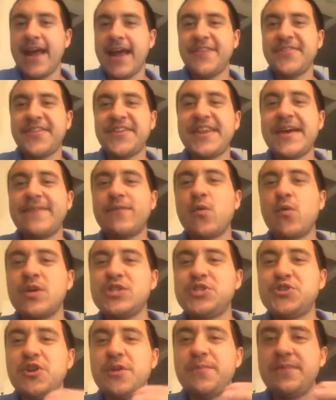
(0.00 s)
And the devil
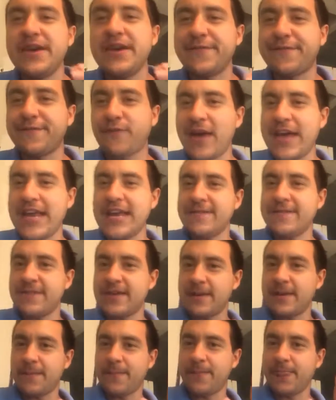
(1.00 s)
wants you to be afraid of
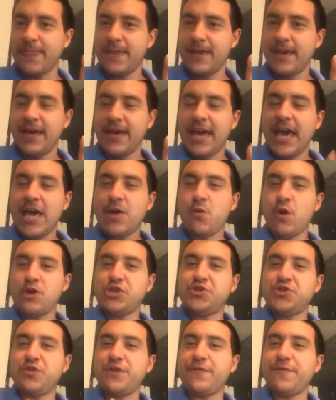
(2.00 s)
him. He
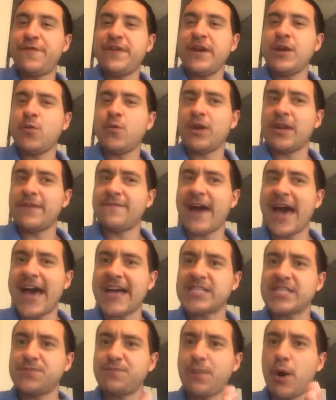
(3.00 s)
wants you to fear, well, if I
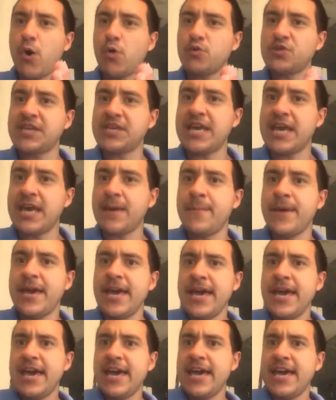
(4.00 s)
expose him,
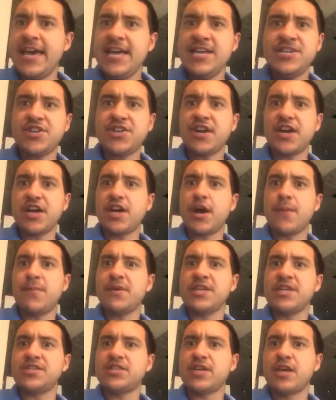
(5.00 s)
he's going to come
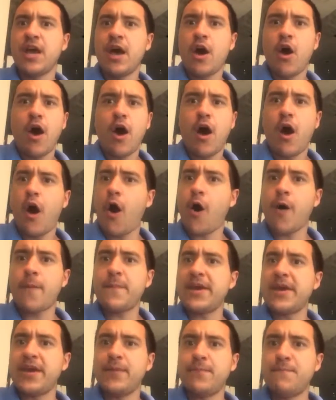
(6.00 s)
with his
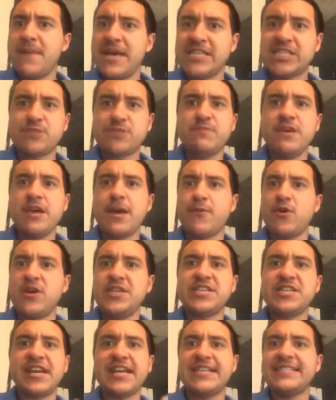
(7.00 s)
army and mess me up, or
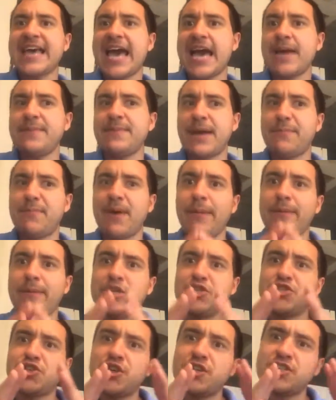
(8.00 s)
he's going to attack me. I probably
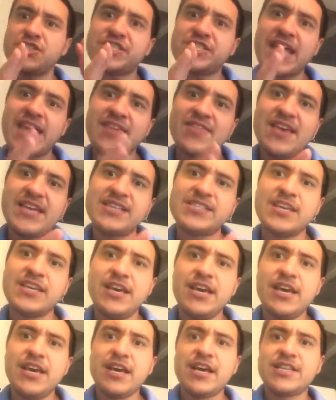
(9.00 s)
shouldn't say this
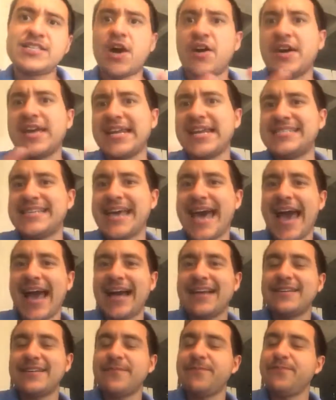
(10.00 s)
because I'll get
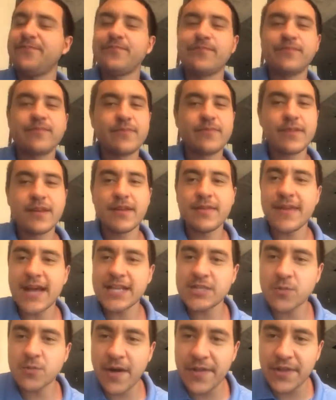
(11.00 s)
attacked.
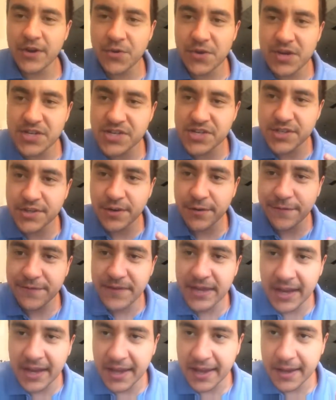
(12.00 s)
That's why the Christians are
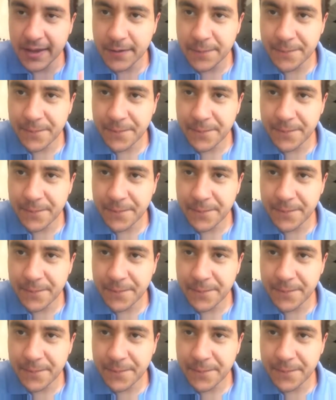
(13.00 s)
failing.